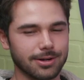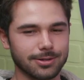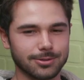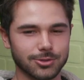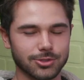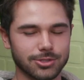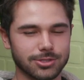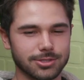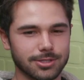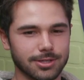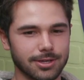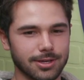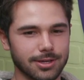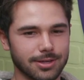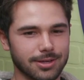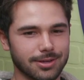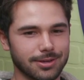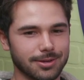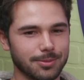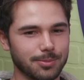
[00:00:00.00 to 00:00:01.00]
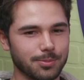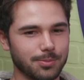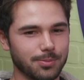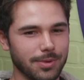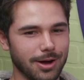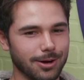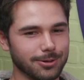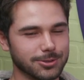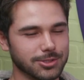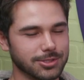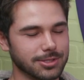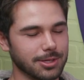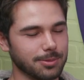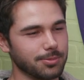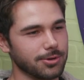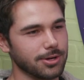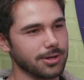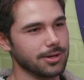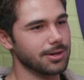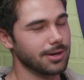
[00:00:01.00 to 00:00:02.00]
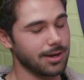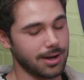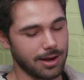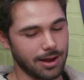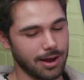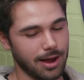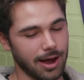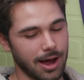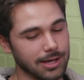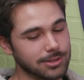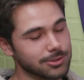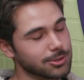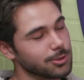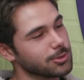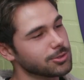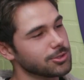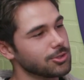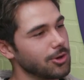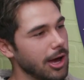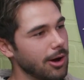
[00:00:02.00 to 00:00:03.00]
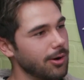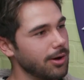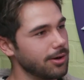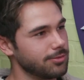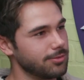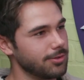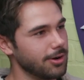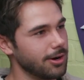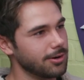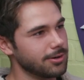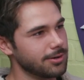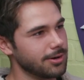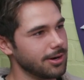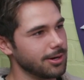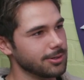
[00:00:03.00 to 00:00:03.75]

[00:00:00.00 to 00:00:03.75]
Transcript: and I was just like, I was just like, Britt, I told you how I felt.